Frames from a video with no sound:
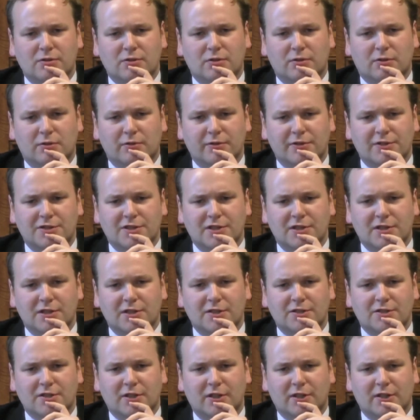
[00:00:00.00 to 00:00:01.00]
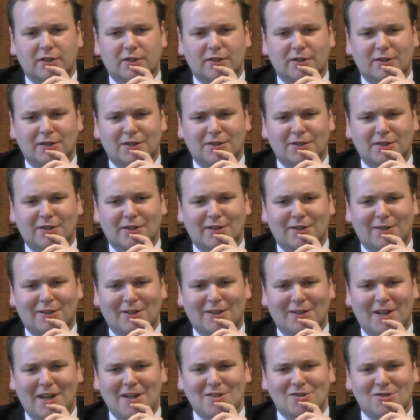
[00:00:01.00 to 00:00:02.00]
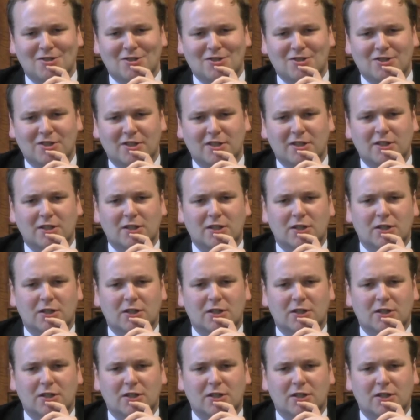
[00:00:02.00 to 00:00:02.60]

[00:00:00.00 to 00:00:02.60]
or indeed an agency,